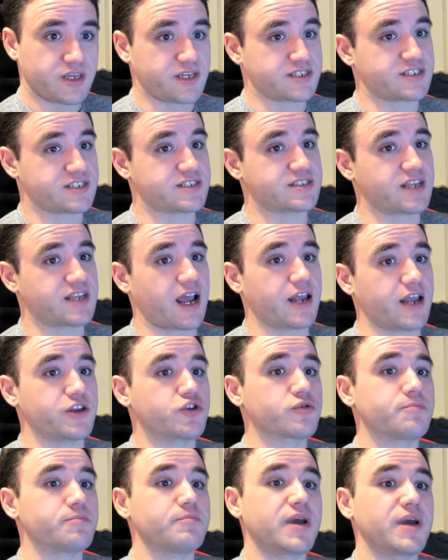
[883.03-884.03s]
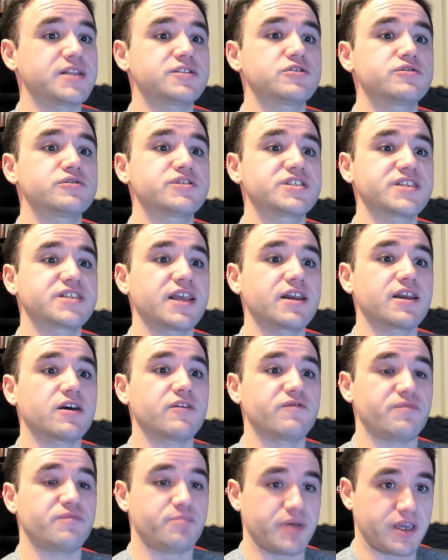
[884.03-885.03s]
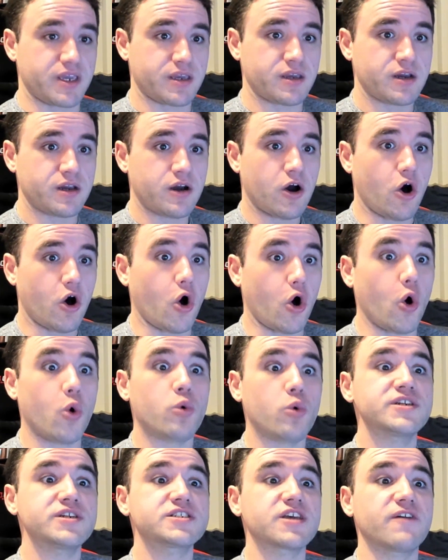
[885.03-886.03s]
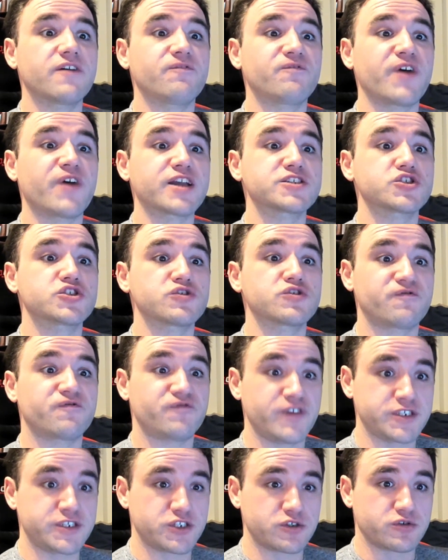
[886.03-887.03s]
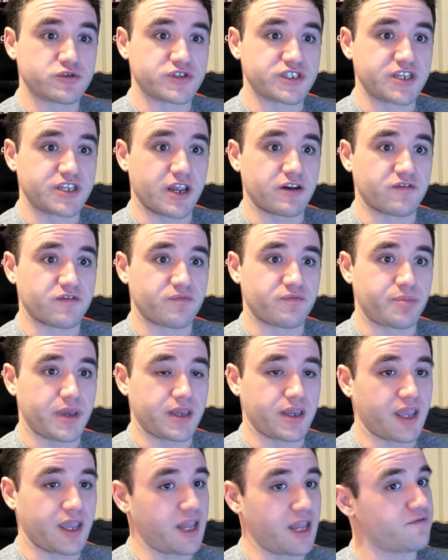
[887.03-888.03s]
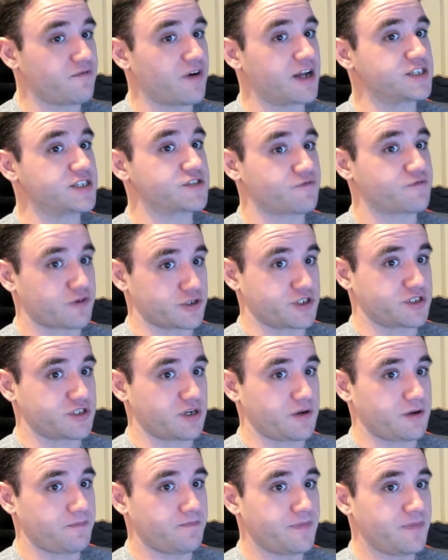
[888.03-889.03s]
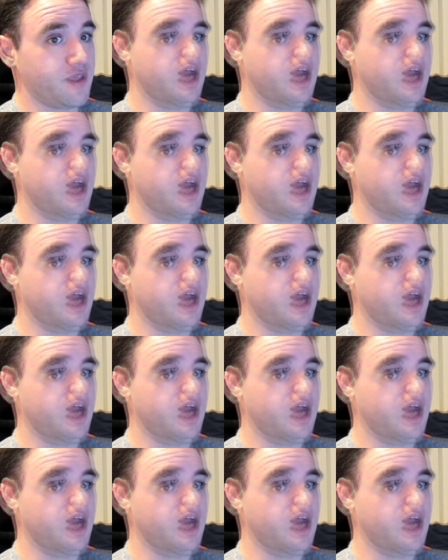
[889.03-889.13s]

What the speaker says: is that your mental state of being always affects your physical state of being, and vice versa.